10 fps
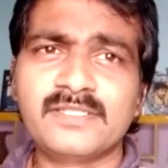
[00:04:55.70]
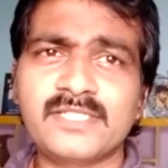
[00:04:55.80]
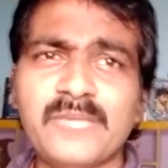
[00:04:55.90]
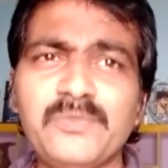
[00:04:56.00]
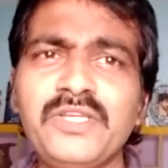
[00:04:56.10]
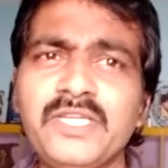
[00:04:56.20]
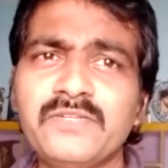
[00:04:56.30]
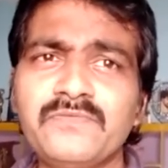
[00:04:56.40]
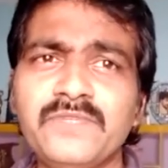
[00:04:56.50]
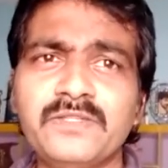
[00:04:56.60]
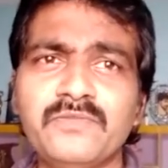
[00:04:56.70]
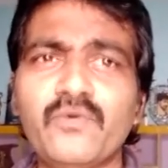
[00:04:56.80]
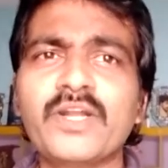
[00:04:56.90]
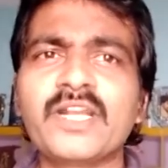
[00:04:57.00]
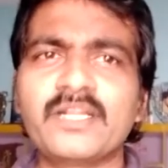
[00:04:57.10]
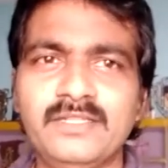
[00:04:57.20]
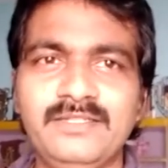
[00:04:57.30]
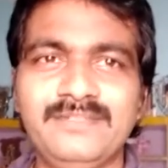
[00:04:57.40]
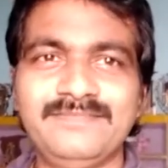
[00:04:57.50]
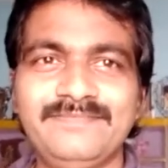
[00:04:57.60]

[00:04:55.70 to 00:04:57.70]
communicate with one another.